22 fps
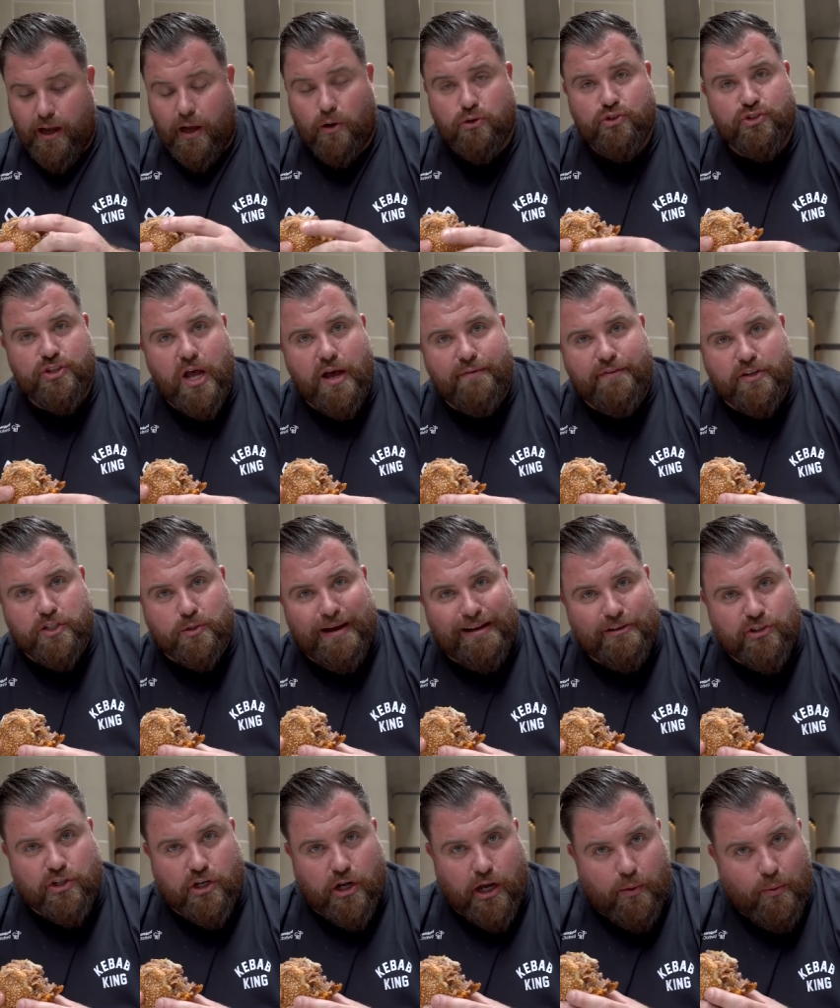I was nervous
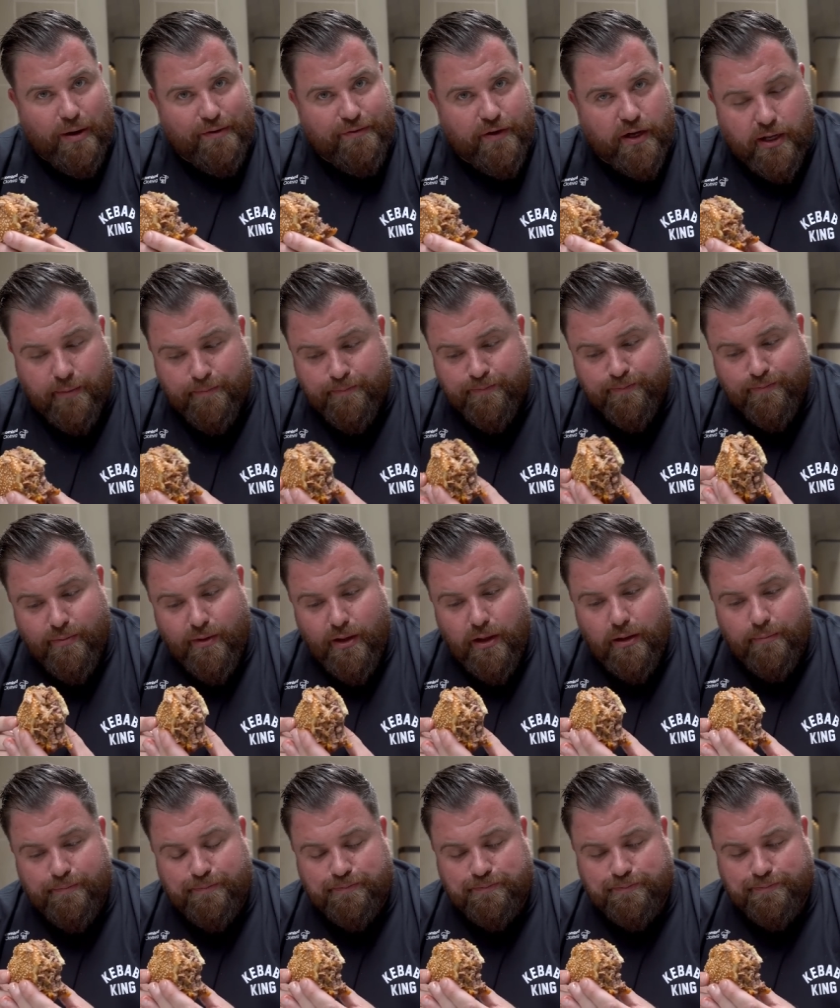about tonight whether
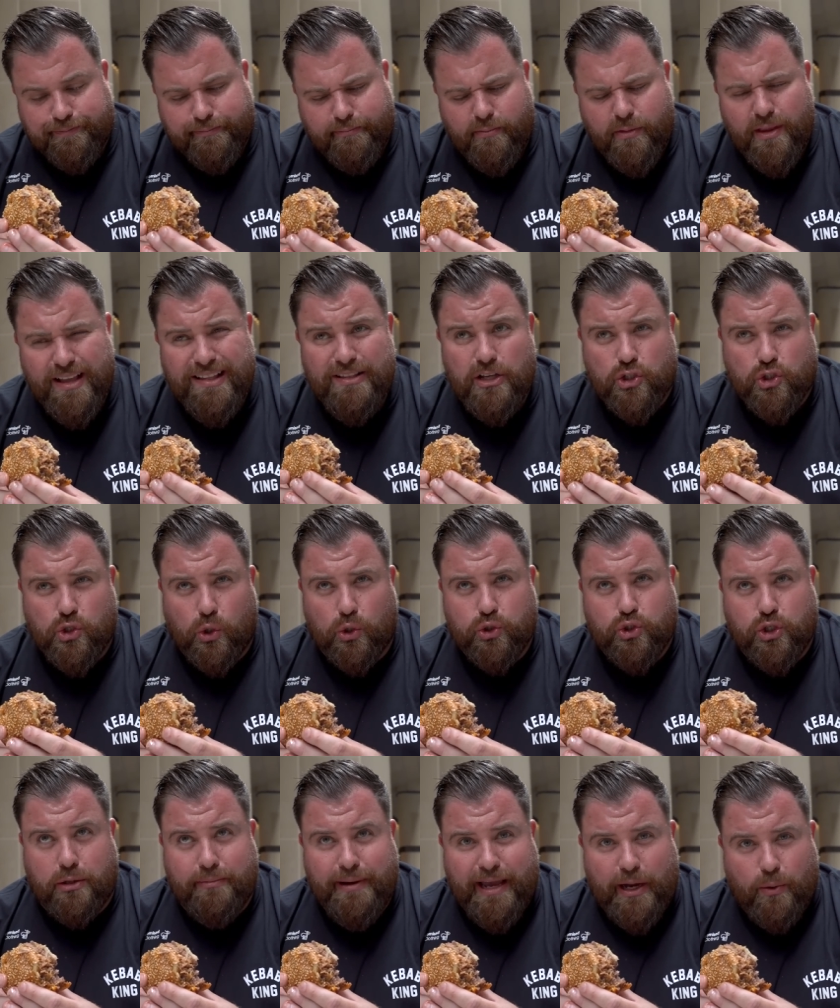the sauce
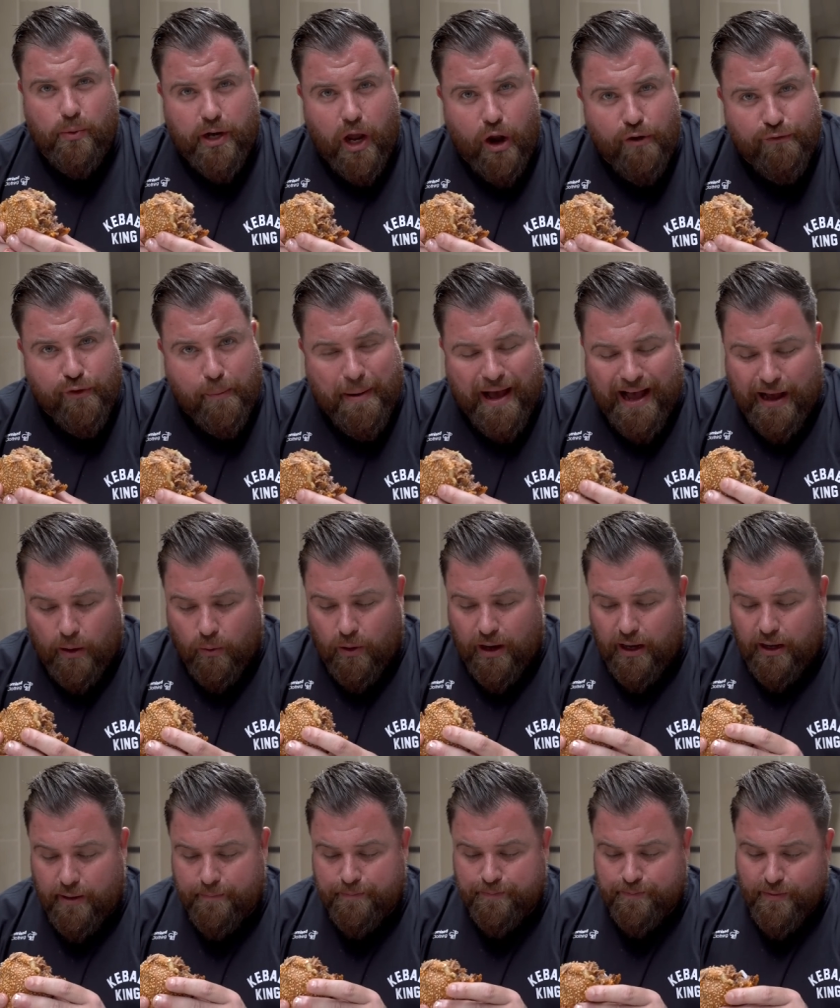or the meat would
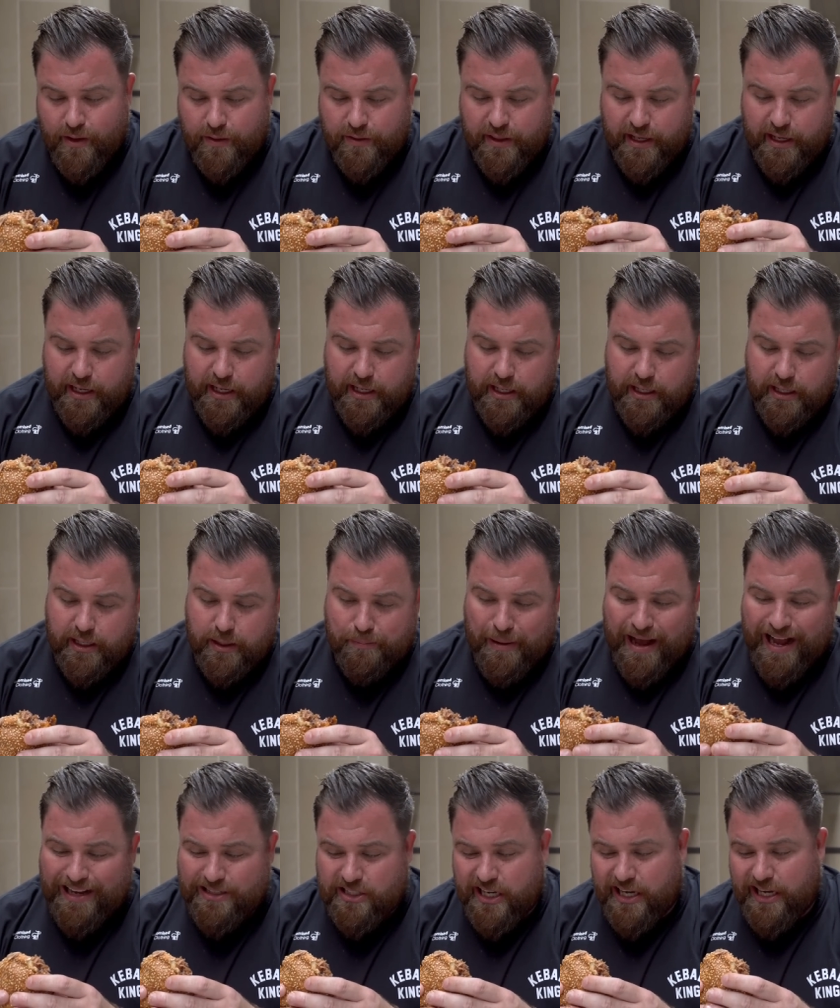overpower the
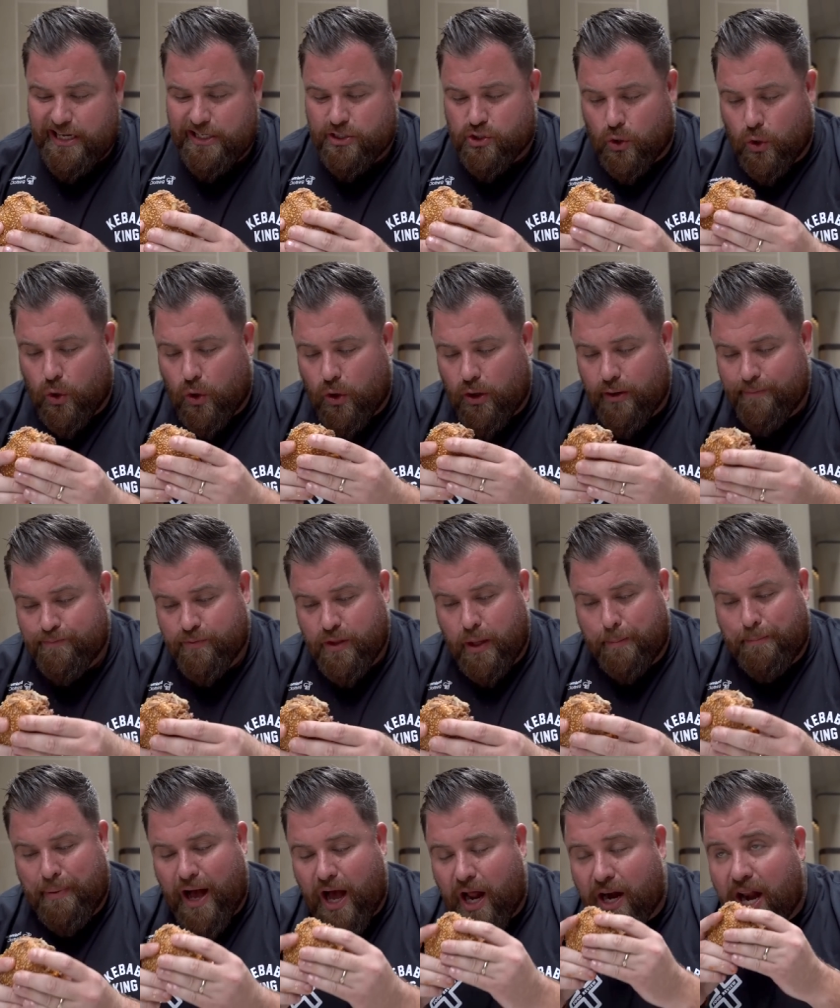patties or the
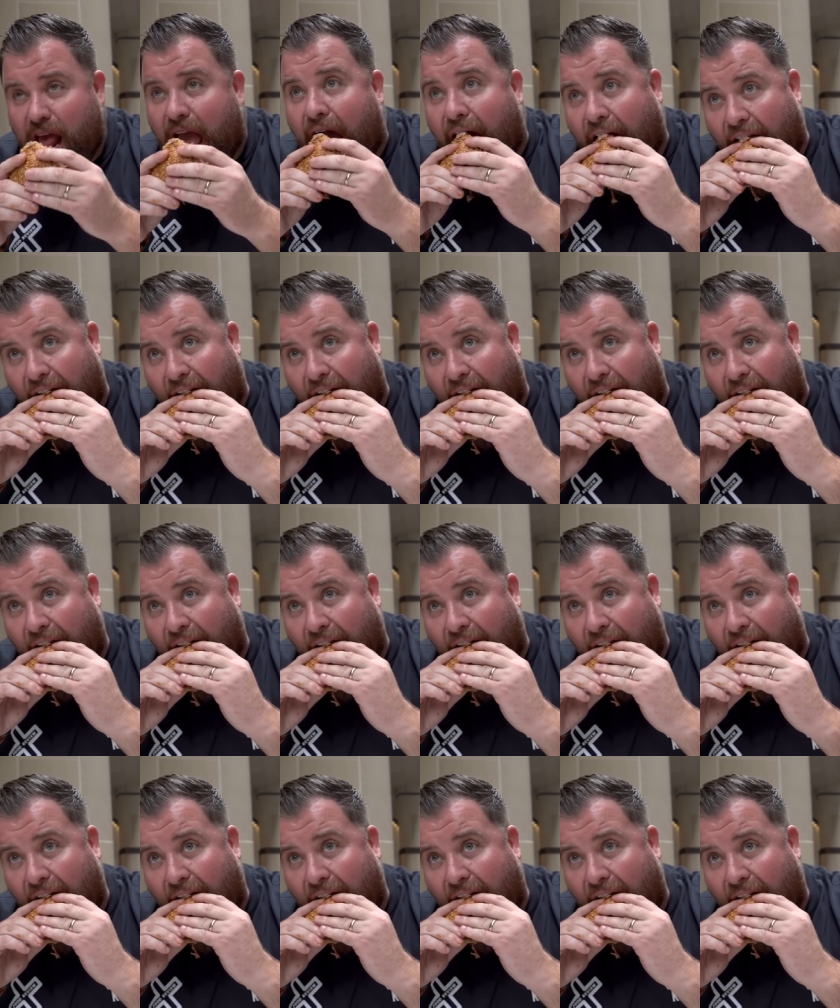bun.